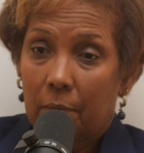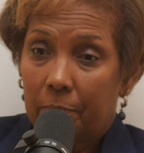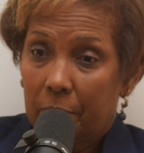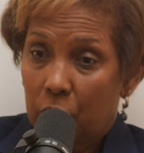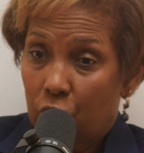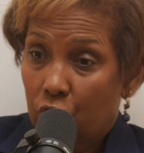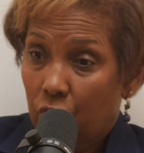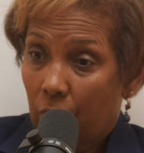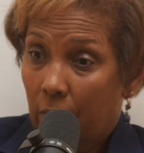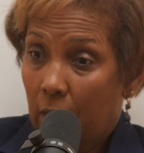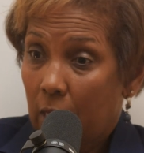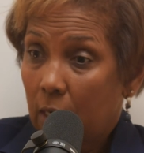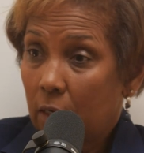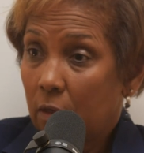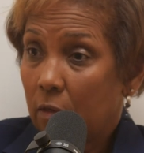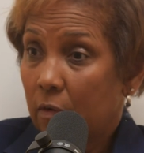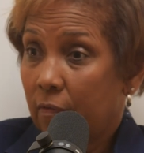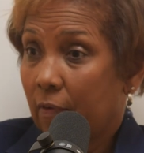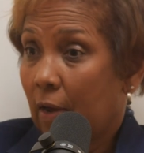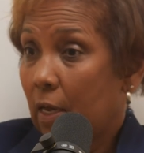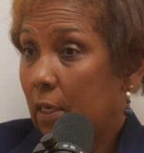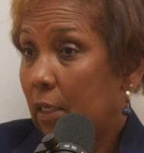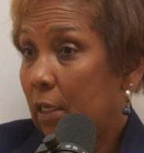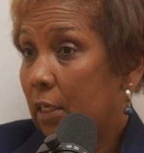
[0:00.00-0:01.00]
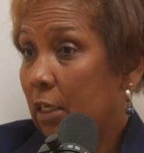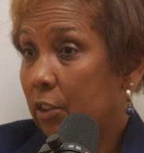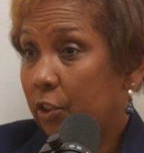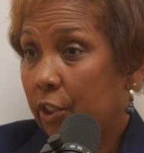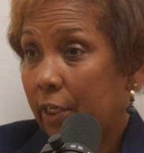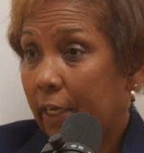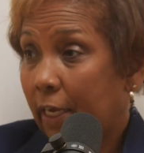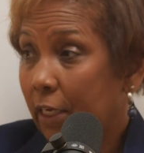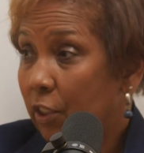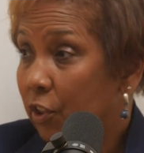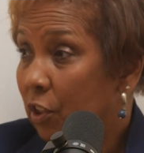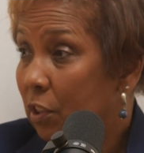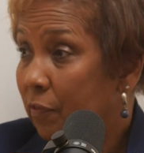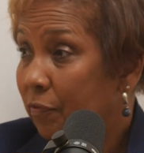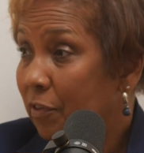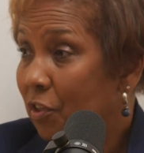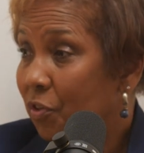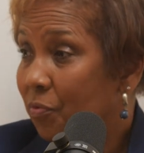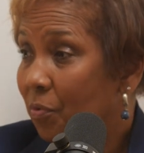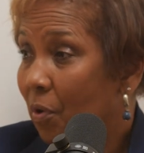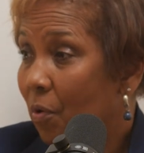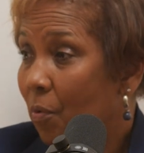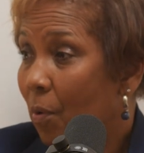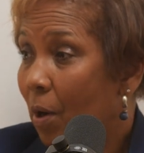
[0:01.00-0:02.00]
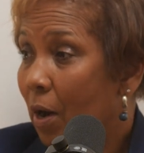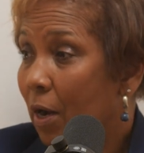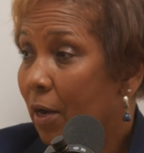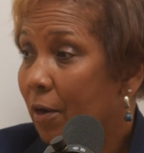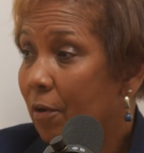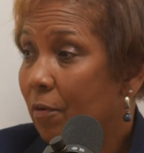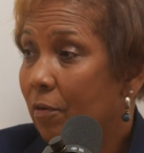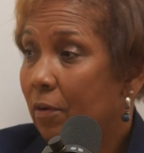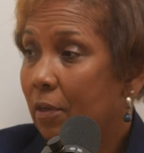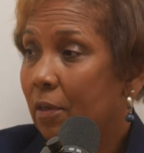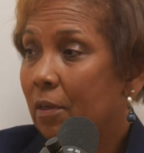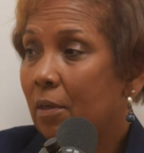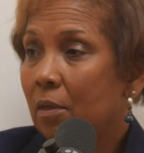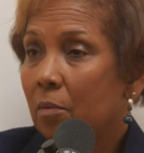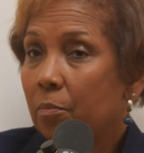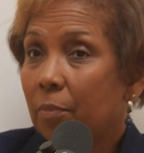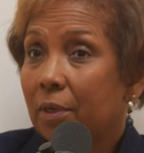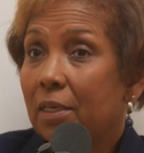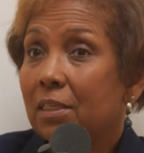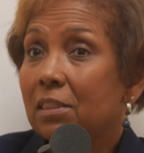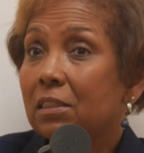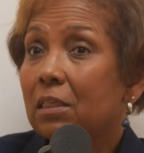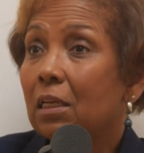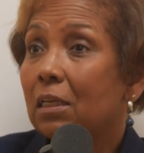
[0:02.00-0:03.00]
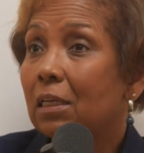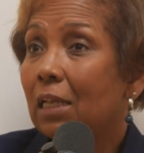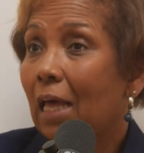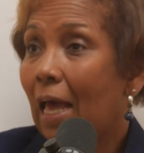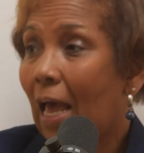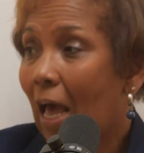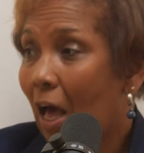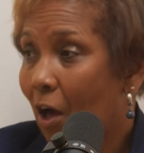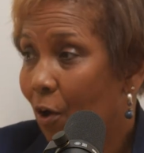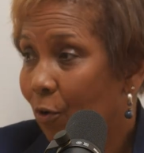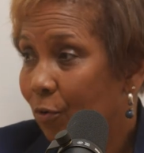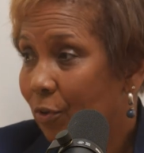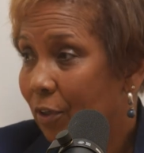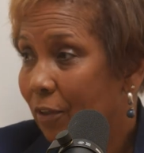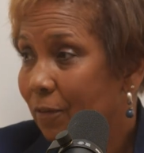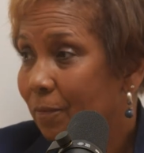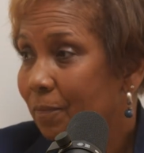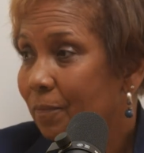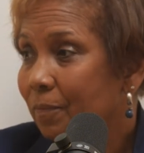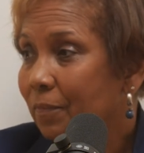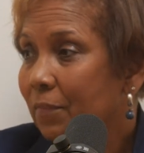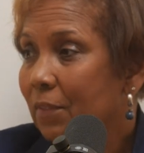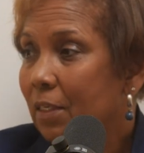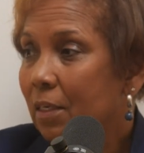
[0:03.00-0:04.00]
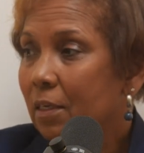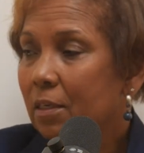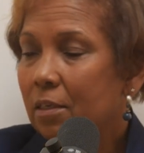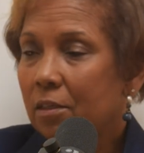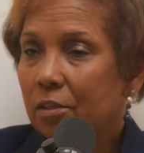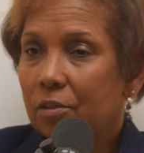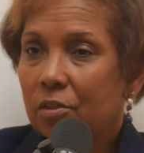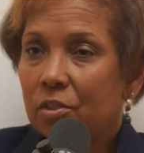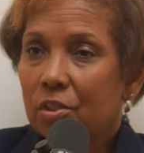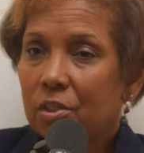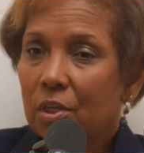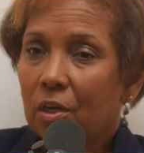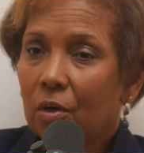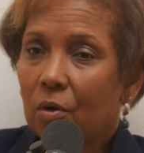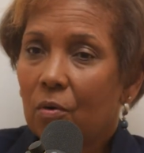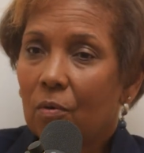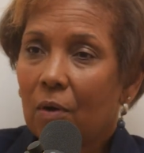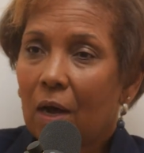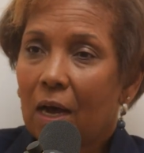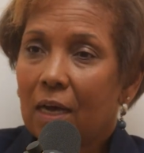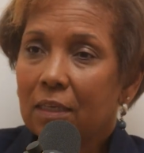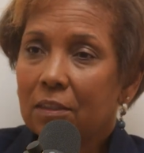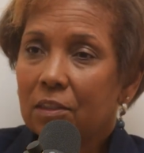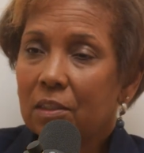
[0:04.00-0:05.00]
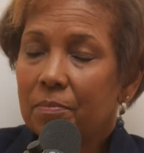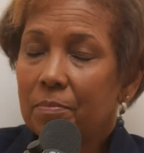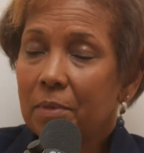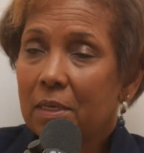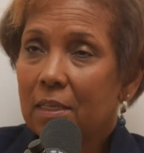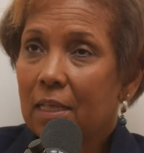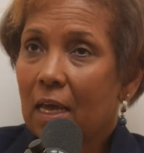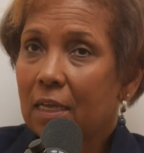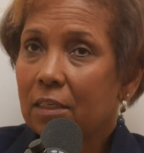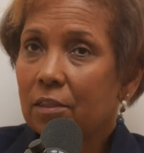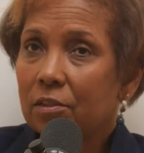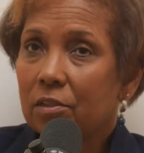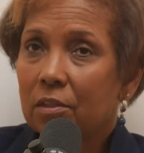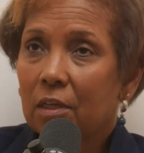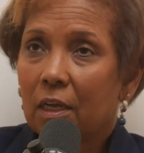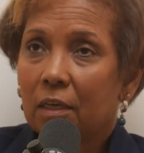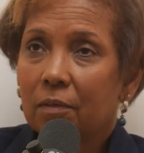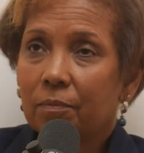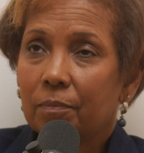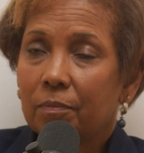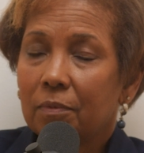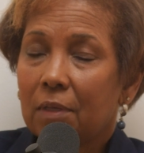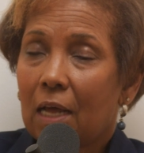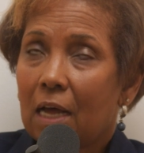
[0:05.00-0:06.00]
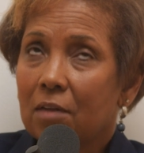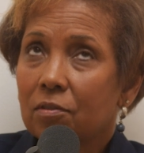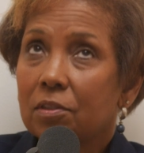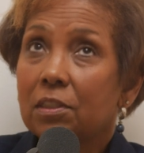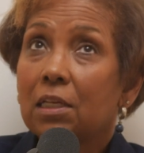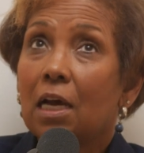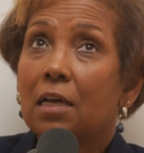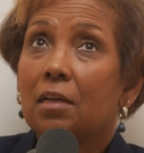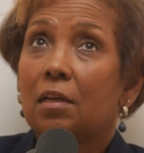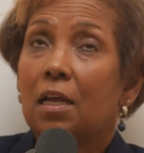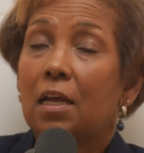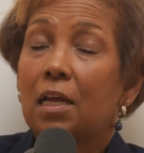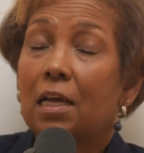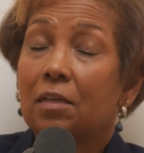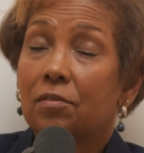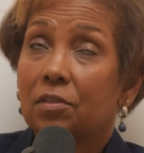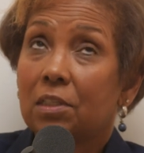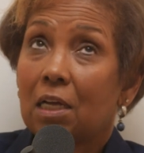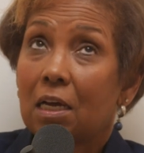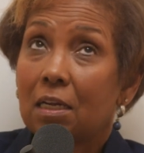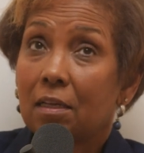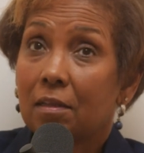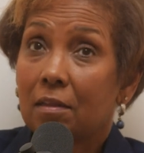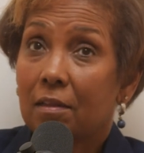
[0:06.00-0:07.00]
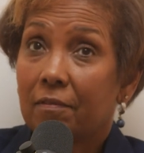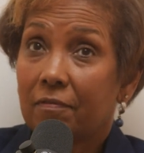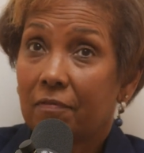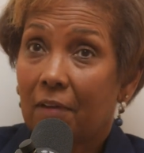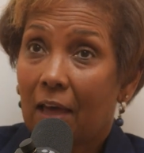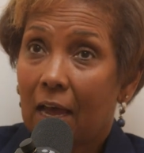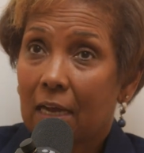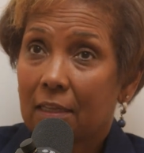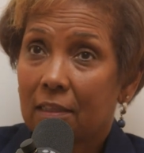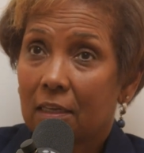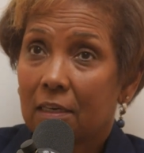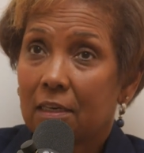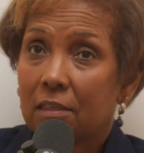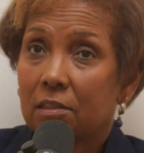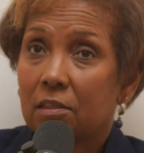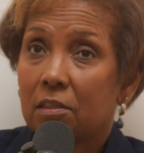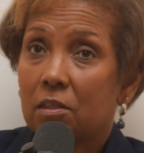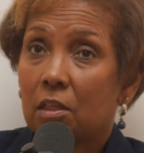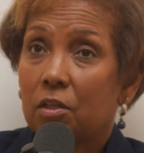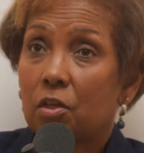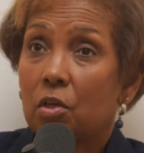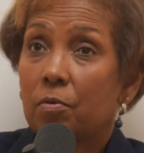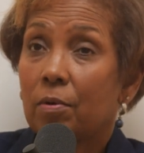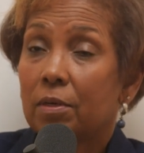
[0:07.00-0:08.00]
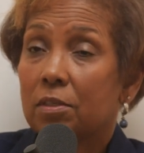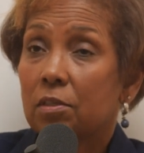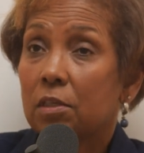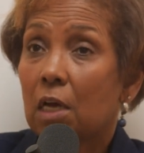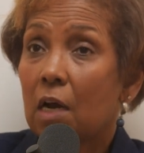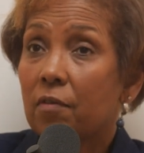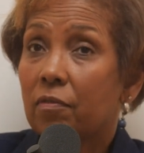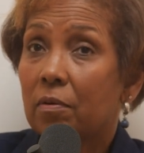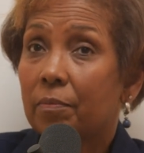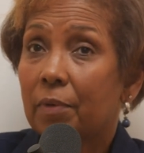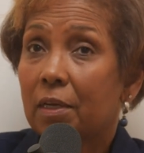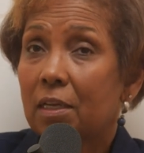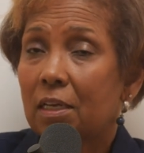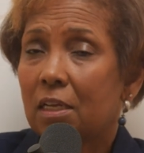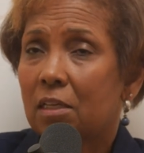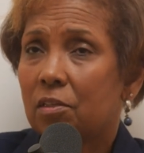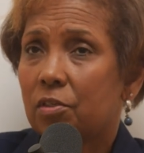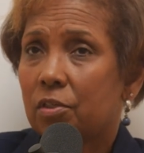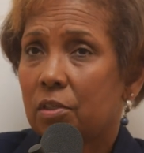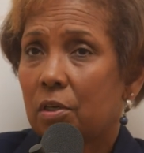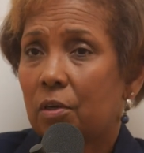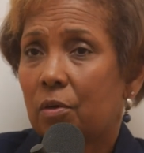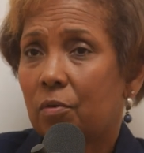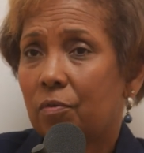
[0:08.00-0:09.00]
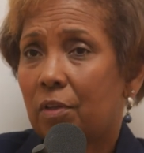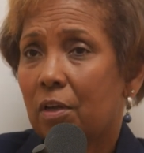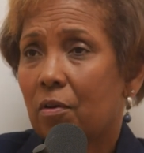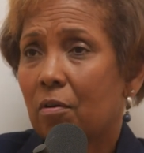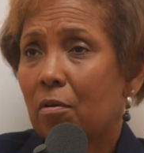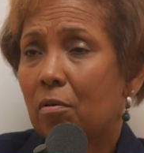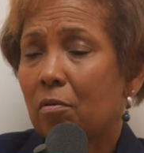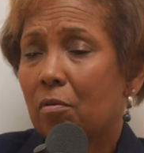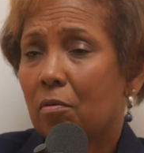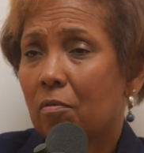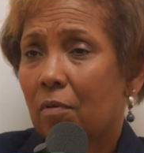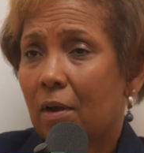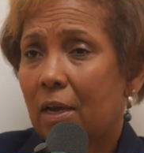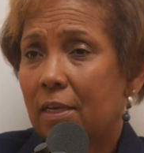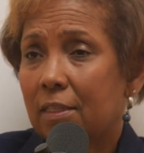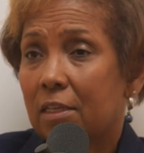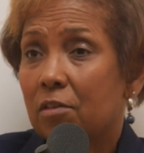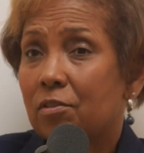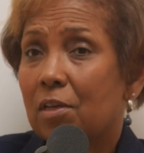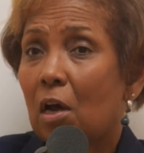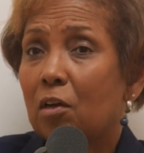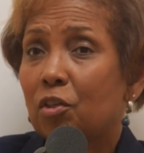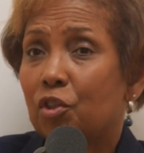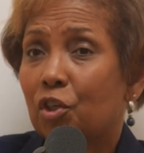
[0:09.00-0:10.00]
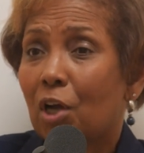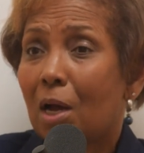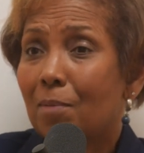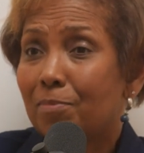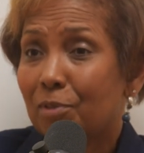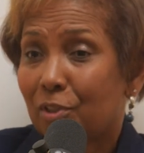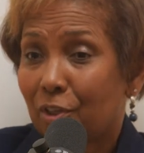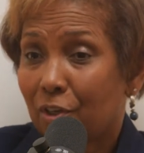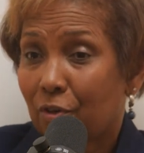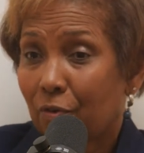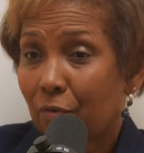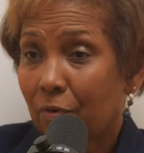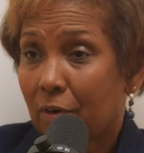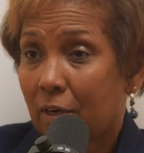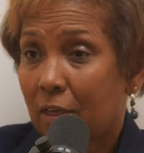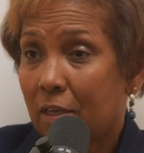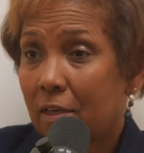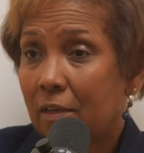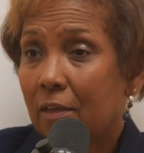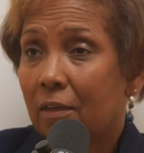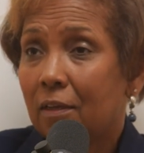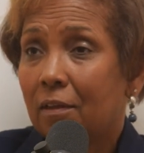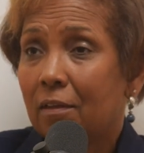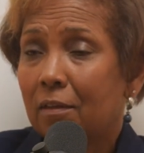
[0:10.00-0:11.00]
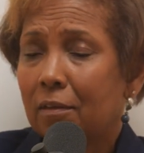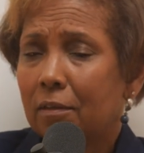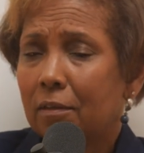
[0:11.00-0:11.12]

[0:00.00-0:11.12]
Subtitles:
got to be trained. You've got to get education if it's required, but it's allowed. And so to me, that's the outside of the fact that it's the U.S. government. And so there's job security